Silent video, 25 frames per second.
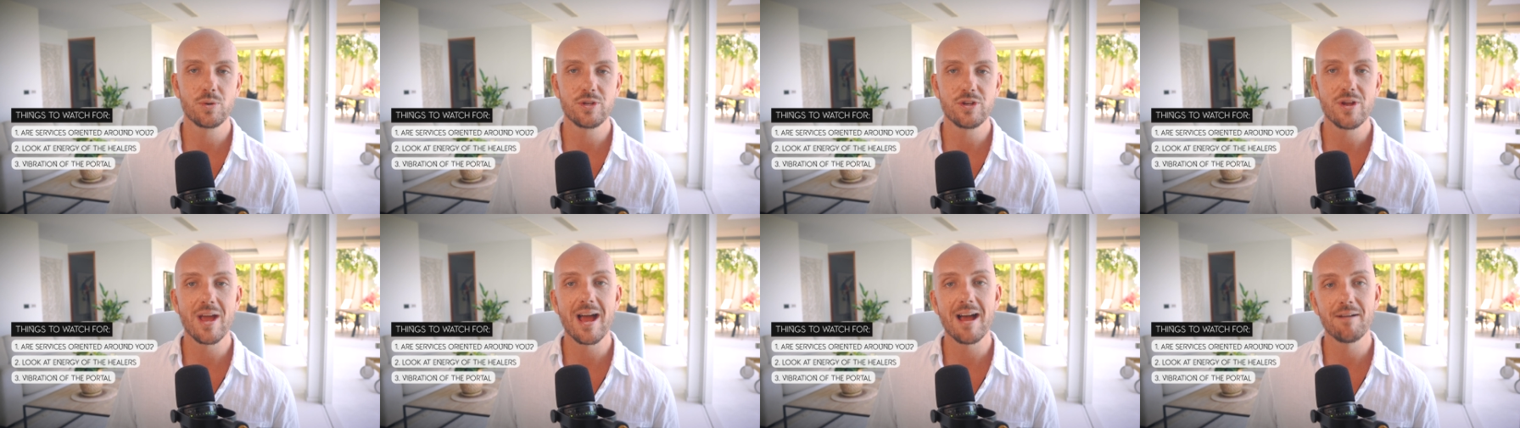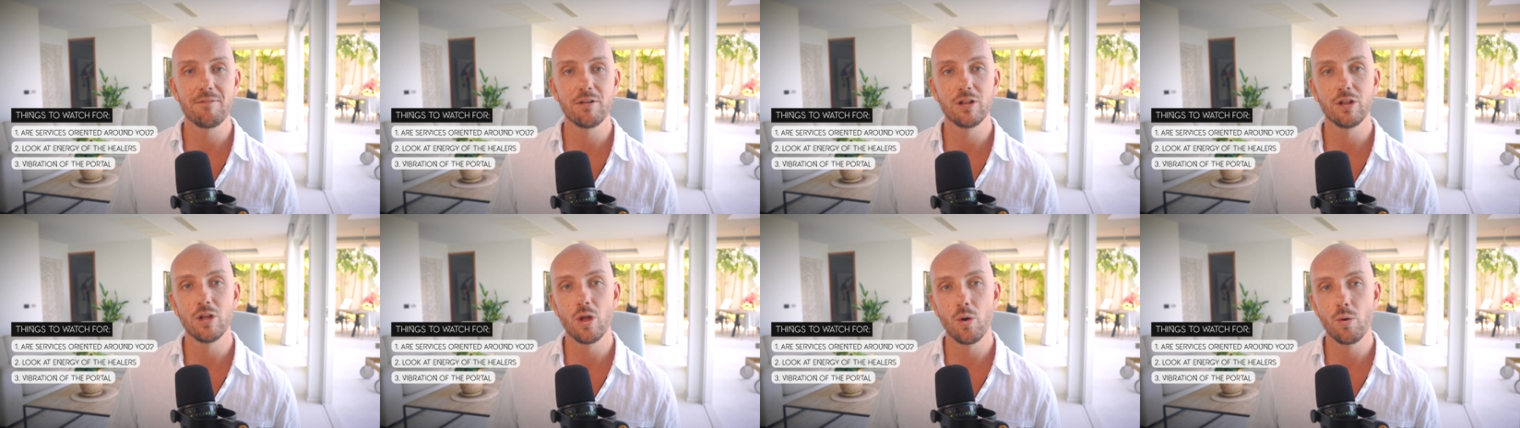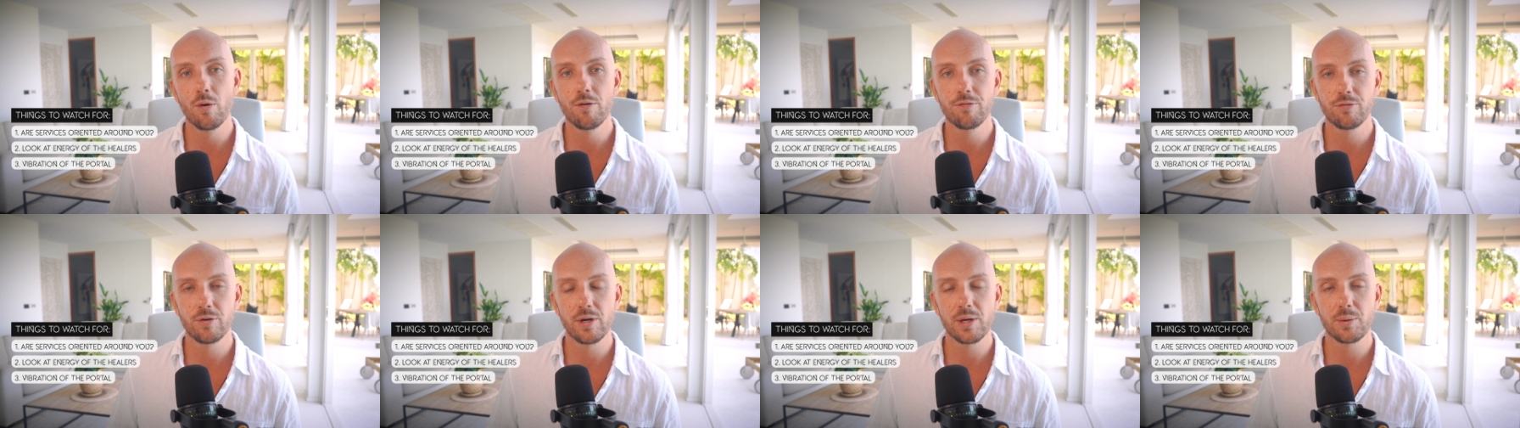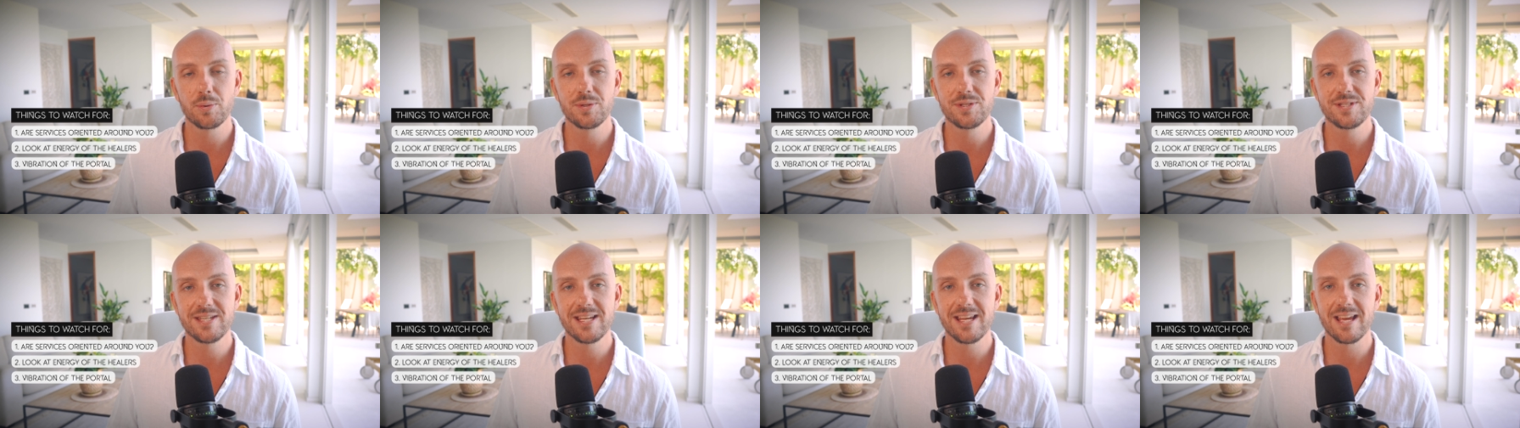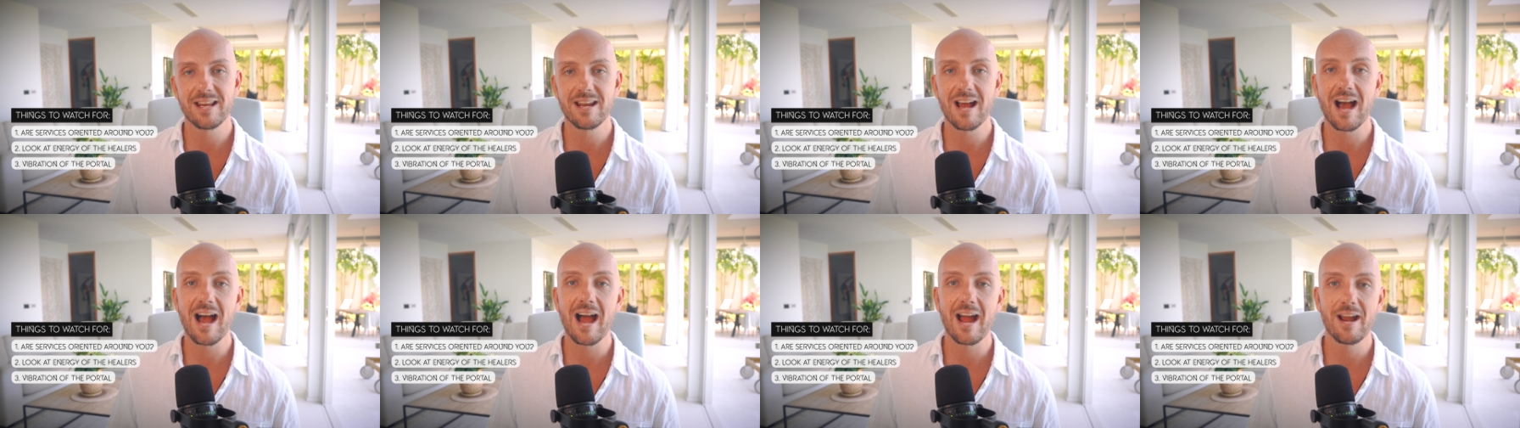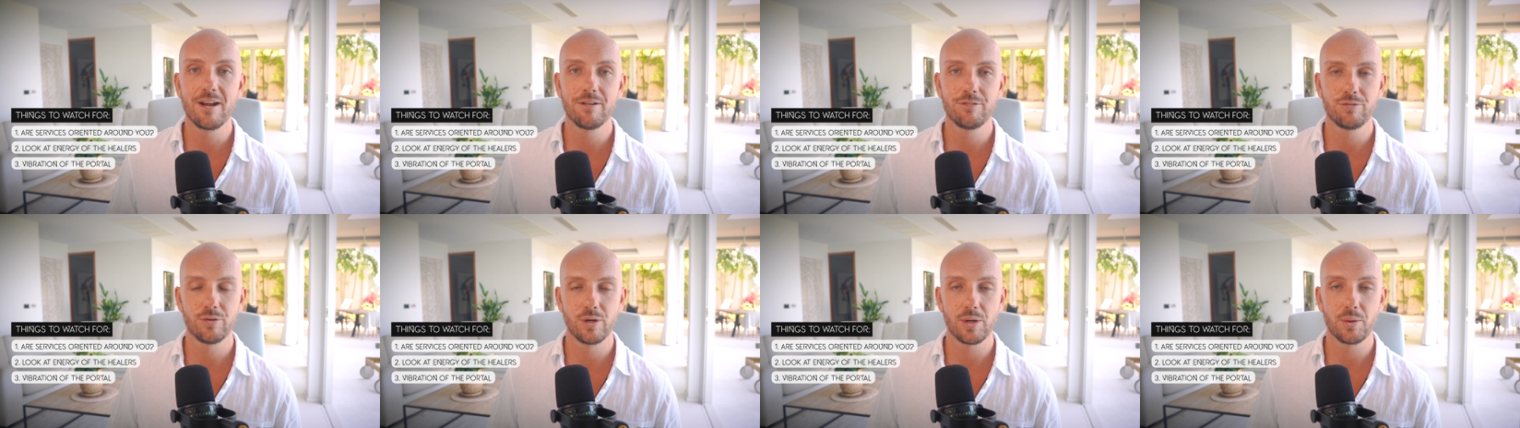when you have a lower frequency and a
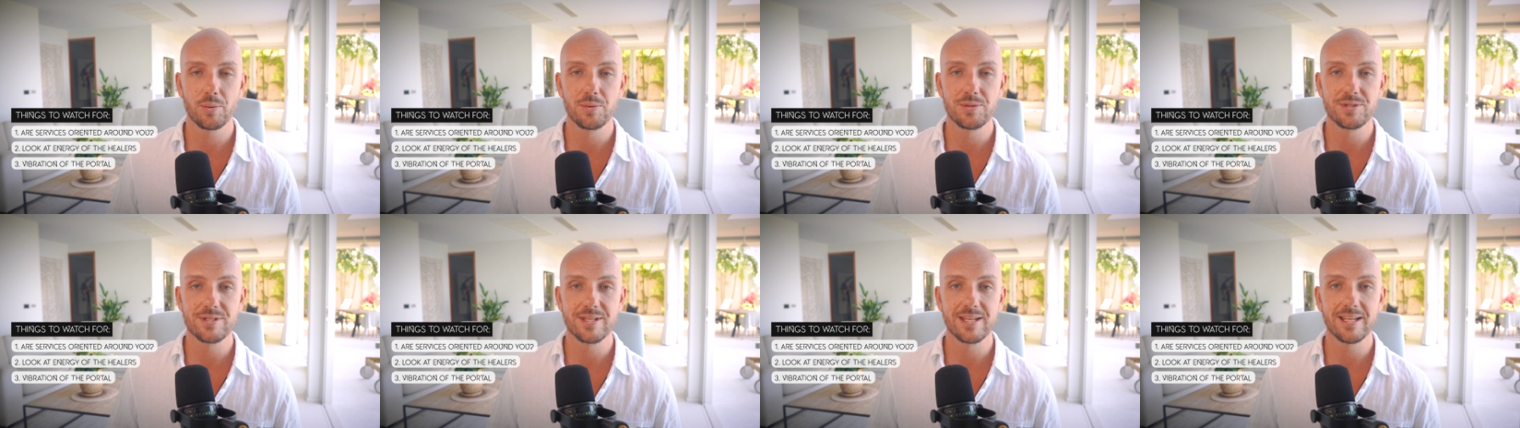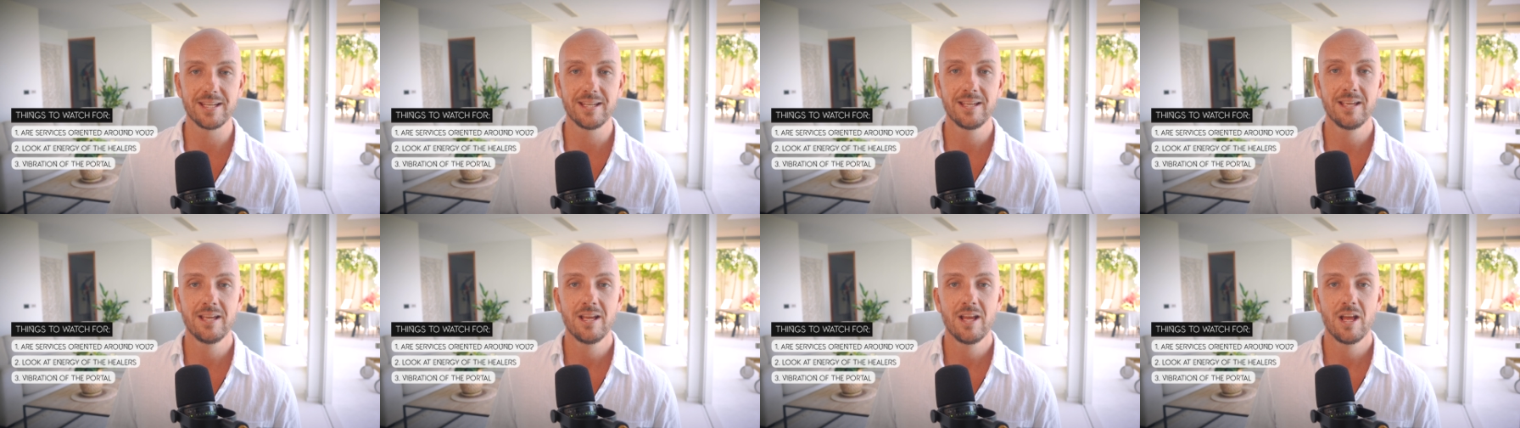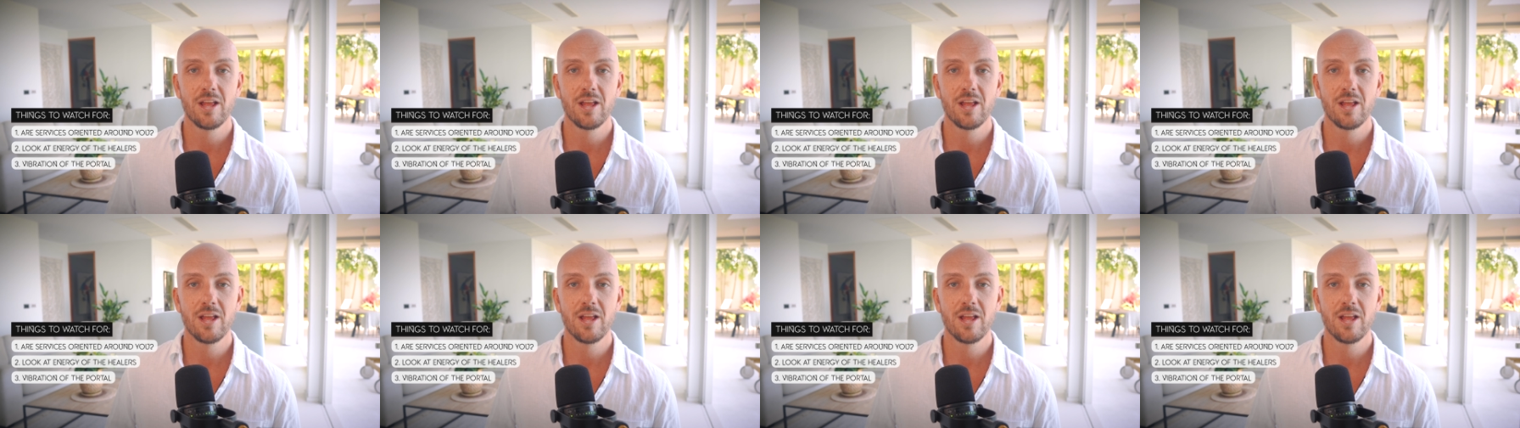higher frequency,